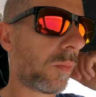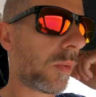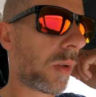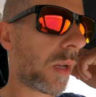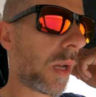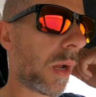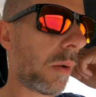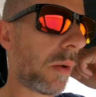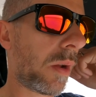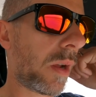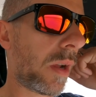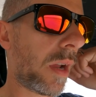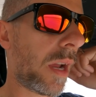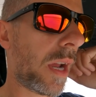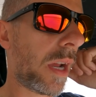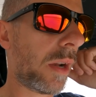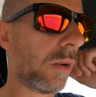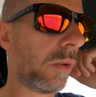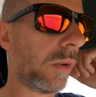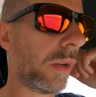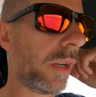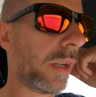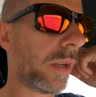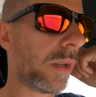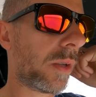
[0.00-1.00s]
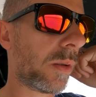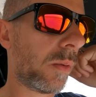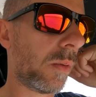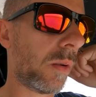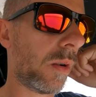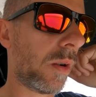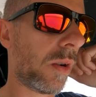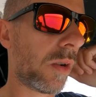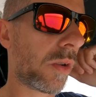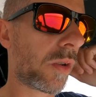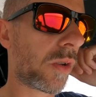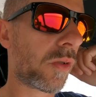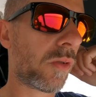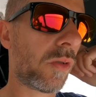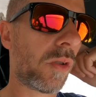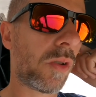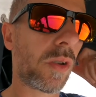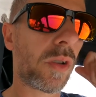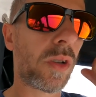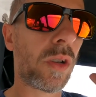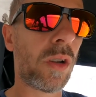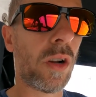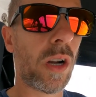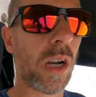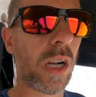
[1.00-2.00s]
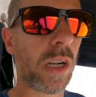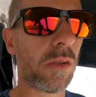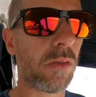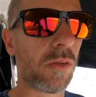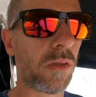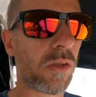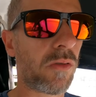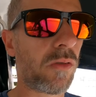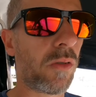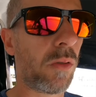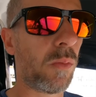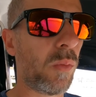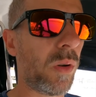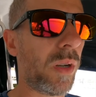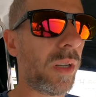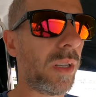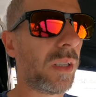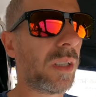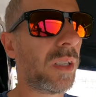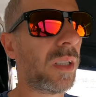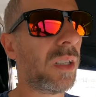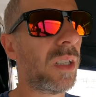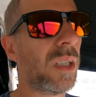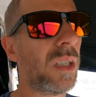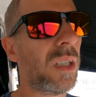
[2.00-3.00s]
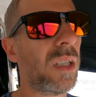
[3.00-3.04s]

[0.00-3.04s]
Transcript: going head on into a strong tide or a strong wind,